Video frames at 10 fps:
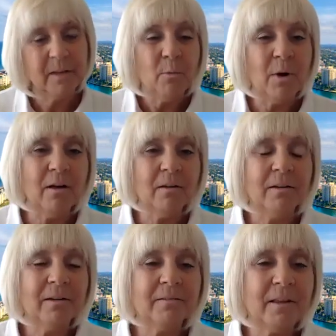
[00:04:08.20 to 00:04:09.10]

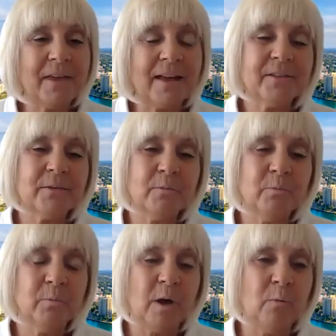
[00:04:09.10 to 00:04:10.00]
Well, that's
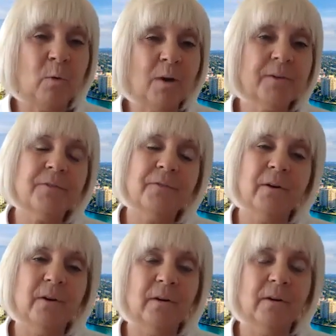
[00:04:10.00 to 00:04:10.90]
a
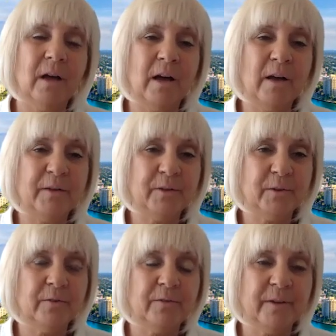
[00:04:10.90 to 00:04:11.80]
wonderful
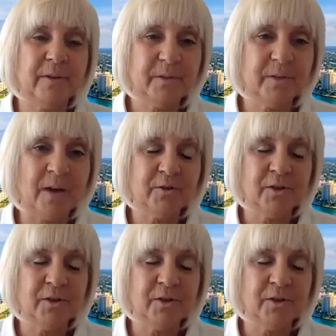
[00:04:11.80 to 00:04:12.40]
service, not